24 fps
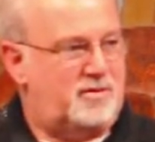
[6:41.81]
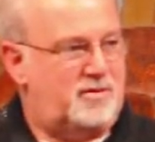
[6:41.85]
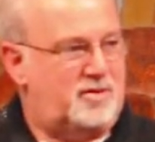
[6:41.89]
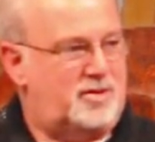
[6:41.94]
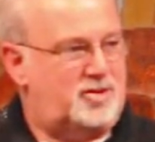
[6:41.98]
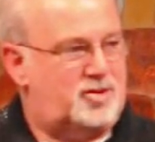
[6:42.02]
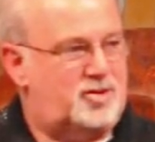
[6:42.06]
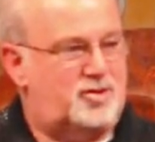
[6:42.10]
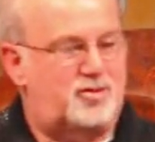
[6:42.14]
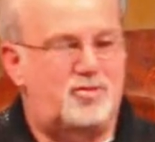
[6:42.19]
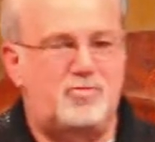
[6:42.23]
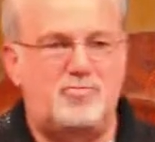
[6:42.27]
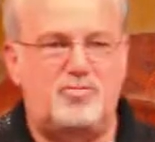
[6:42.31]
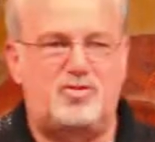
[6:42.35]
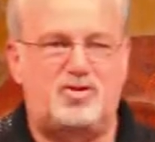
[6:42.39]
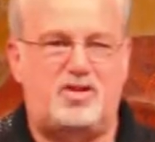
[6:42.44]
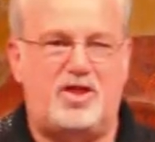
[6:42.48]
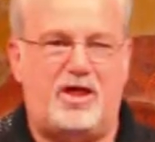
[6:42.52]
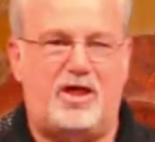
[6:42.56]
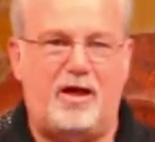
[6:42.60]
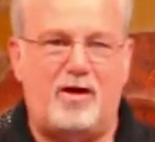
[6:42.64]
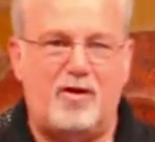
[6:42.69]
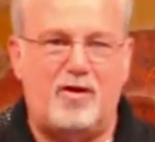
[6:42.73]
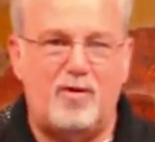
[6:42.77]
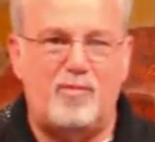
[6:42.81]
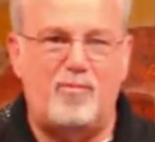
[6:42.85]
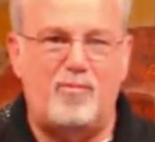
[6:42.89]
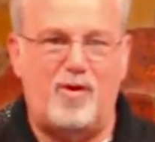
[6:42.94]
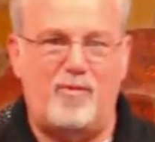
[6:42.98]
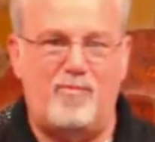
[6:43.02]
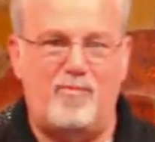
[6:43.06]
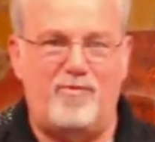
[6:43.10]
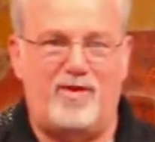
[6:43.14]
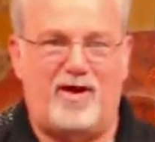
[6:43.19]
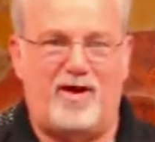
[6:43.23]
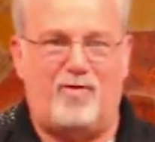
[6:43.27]
these two
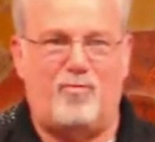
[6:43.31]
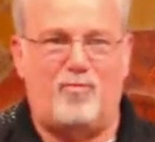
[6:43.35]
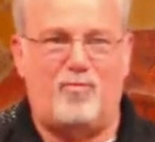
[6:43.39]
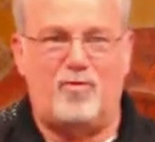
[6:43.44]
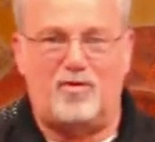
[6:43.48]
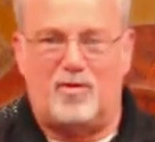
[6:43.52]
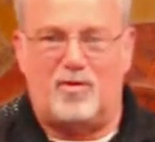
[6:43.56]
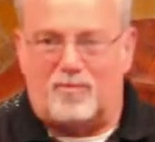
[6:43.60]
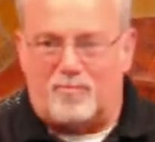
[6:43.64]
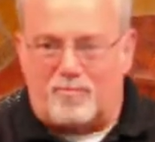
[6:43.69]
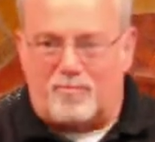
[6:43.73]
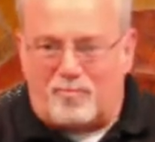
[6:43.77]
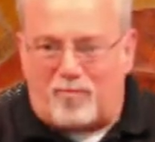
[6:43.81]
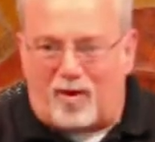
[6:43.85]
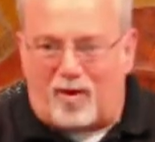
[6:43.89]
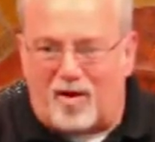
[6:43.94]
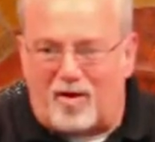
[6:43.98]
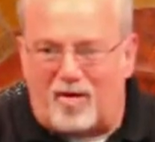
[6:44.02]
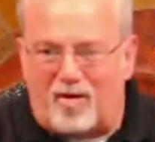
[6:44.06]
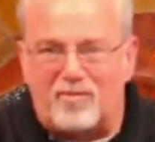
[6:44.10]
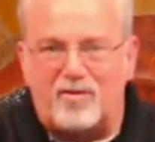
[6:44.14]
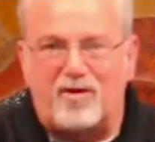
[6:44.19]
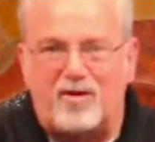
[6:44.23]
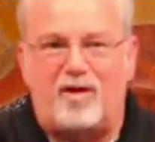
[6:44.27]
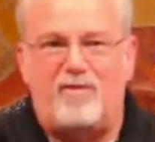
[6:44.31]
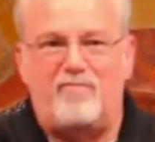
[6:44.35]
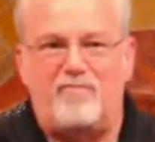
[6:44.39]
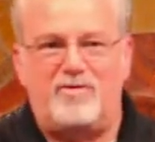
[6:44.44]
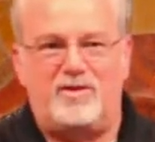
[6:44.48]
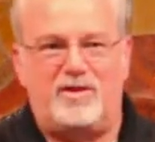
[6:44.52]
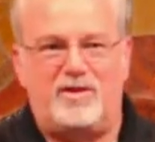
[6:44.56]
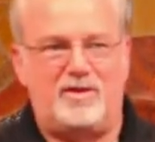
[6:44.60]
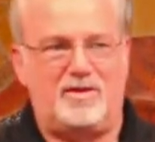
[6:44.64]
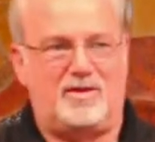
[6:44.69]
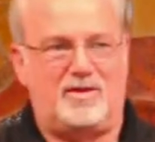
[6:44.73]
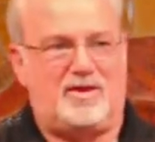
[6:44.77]
cherubim that were part of
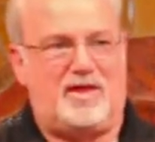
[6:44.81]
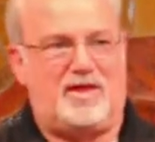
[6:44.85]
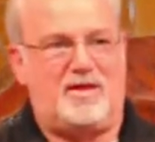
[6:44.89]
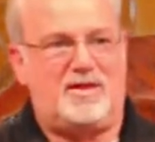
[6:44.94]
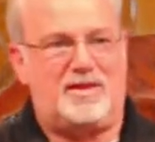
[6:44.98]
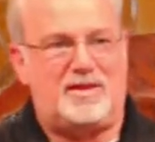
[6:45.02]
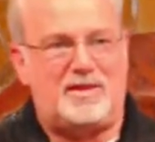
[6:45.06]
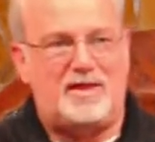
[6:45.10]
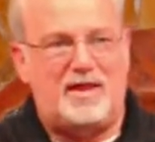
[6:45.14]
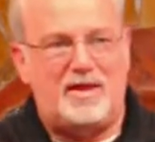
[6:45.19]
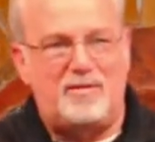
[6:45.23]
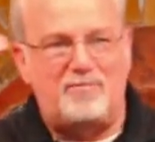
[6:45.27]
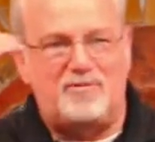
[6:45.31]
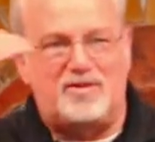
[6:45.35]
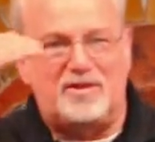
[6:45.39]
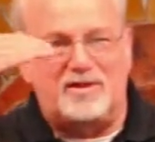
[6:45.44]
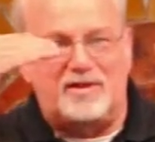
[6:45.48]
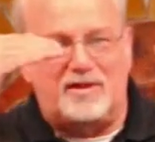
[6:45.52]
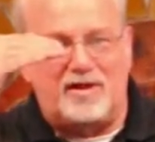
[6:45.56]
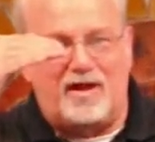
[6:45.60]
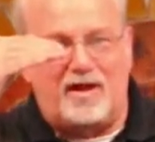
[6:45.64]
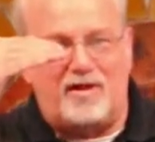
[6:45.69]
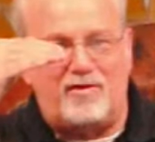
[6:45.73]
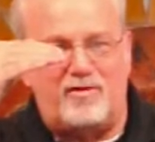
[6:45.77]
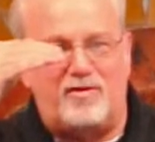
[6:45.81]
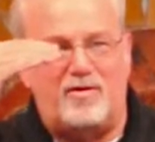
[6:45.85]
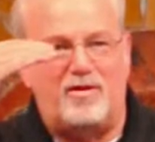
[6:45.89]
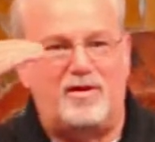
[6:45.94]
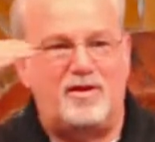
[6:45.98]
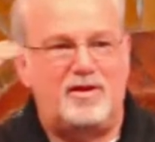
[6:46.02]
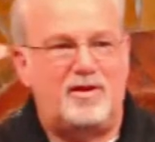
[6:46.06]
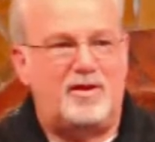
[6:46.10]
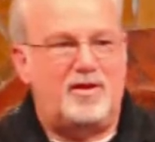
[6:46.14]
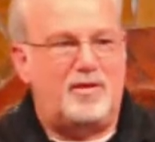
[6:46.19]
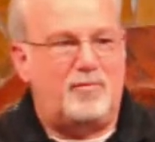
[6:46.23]
it and kind of came together,